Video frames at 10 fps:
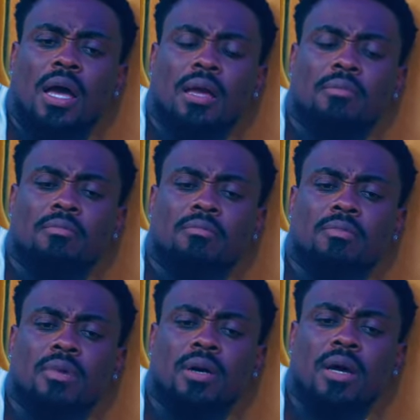I am
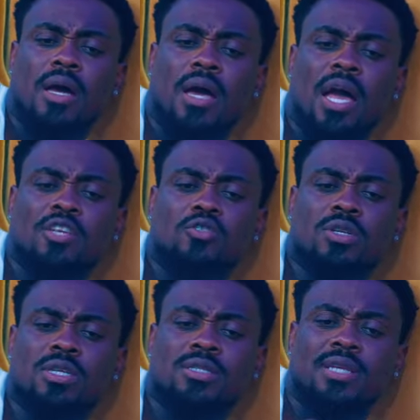
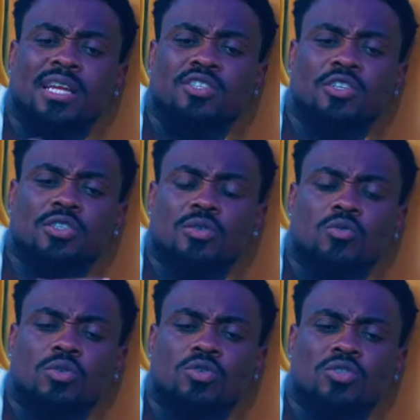actually
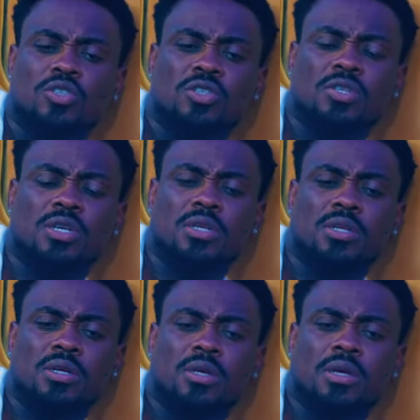digesting what you just said.